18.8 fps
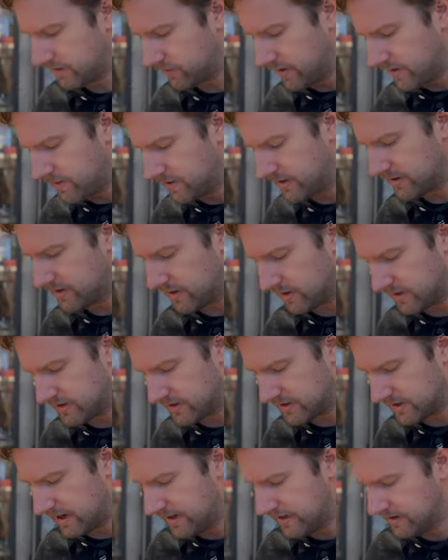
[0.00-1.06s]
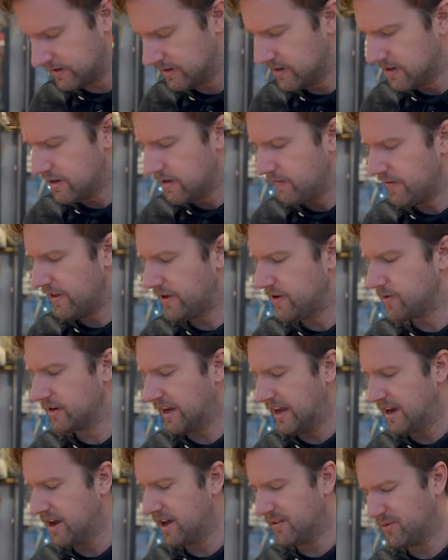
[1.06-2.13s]
riveted on the side, and you
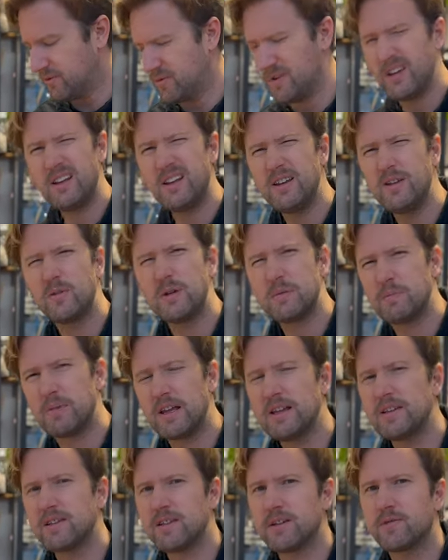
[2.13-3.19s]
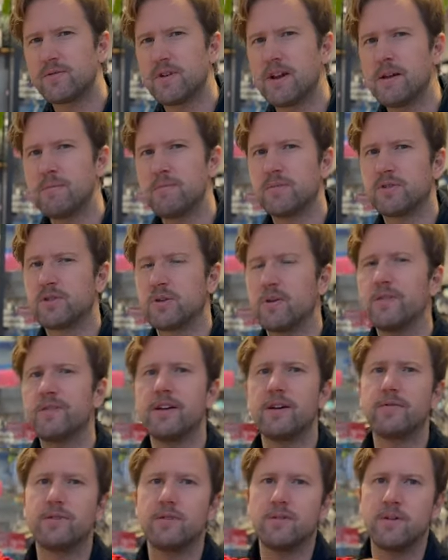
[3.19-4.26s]
cannot really replace this frame. So if
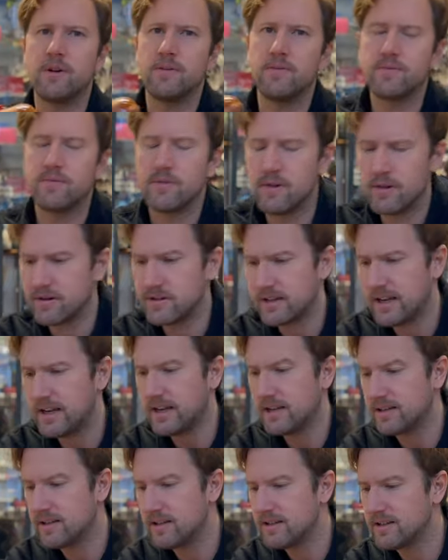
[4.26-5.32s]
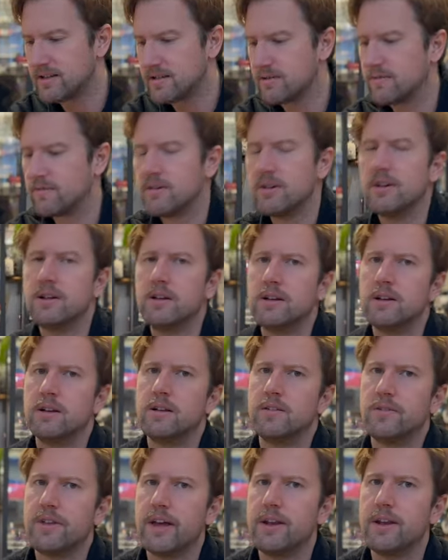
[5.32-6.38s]
you have a skate like this,
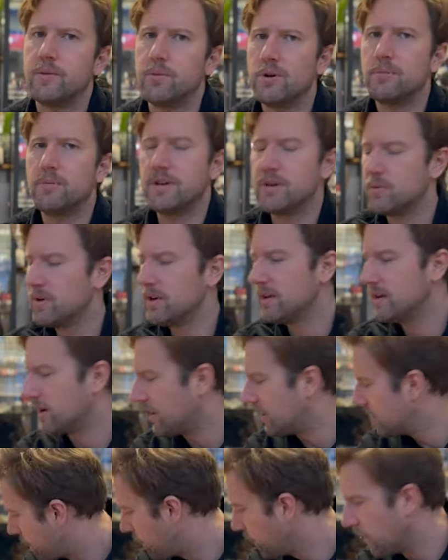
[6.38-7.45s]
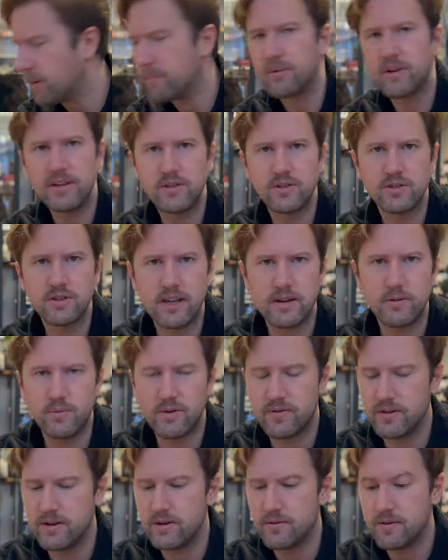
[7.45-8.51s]
then it will be really hard to upgrade your skate
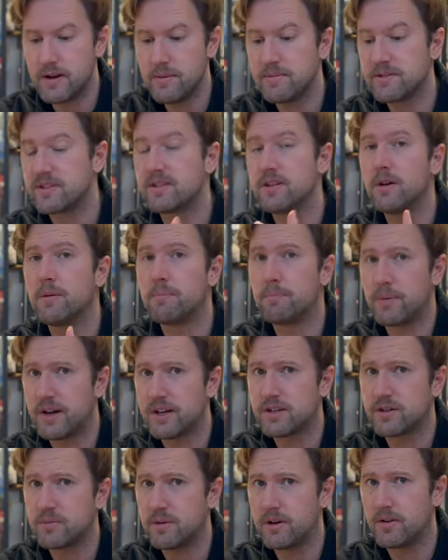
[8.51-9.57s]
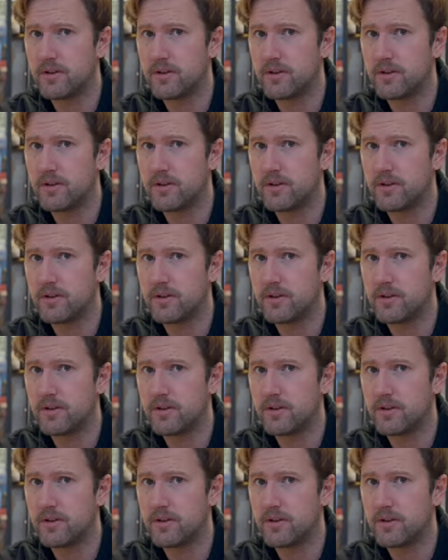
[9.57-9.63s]
with a new frame. It's still possible